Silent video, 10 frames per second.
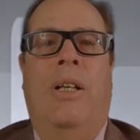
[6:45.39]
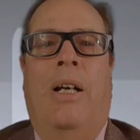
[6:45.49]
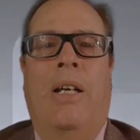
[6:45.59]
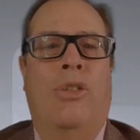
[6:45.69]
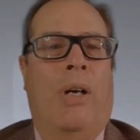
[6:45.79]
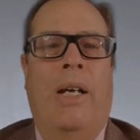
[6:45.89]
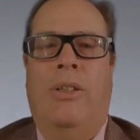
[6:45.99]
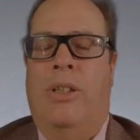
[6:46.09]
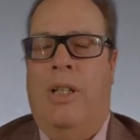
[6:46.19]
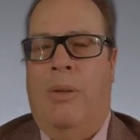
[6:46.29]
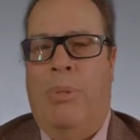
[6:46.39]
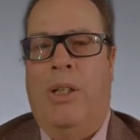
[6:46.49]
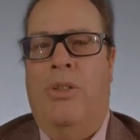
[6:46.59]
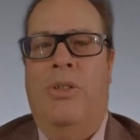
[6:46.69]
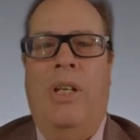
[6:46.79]
I try to take
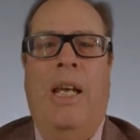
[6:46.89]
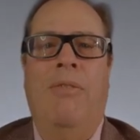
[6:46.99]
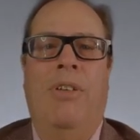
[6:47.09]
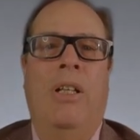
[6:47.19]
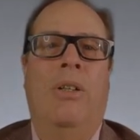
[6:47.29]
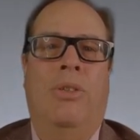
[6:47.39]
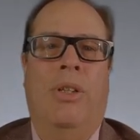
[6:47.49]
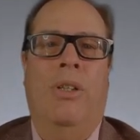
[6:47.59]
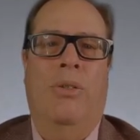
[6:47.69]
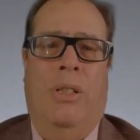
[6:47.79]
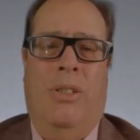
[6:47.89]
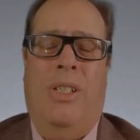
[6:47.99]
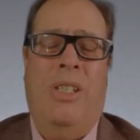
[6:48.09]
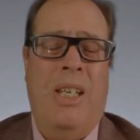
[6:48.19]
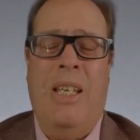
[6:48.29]
pictures and videos so that you can
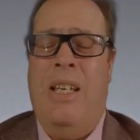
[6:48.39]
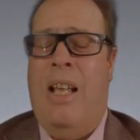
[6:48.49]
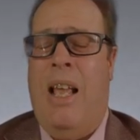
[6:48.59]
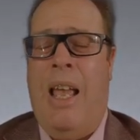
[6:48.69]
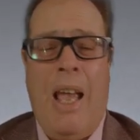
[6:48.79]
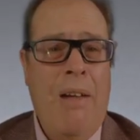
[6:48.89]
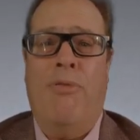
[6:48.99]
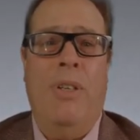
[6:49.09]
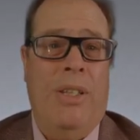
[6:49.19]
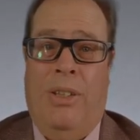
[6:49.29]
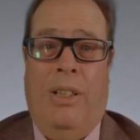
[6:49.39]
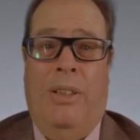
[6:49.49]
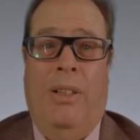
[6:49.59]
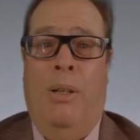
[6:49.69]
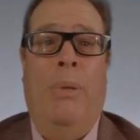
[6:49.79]
see everything
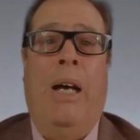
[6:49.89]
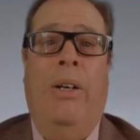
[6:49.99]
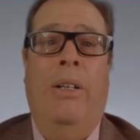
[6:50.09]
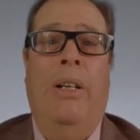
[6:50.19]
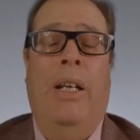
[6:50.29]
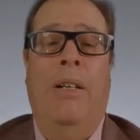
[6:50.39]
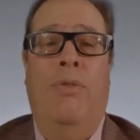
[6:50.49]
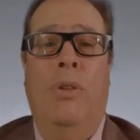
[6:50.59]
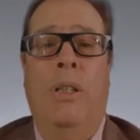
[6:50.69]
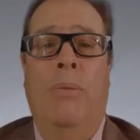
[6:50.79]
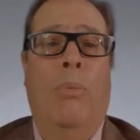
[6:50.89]
about it, and if you need